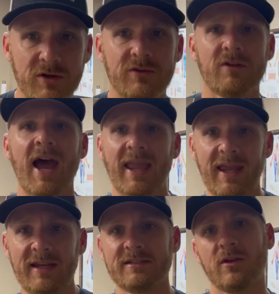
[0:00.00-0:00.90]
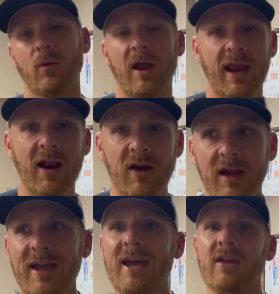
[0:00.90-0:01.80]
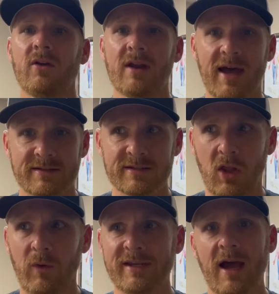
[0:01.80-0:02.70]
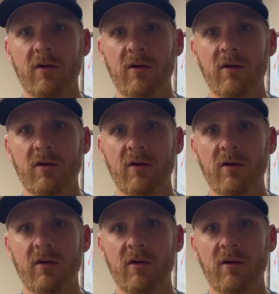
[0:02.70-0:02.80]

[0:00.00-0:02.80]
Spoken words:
they're not getting to the right area, they're not slowing down.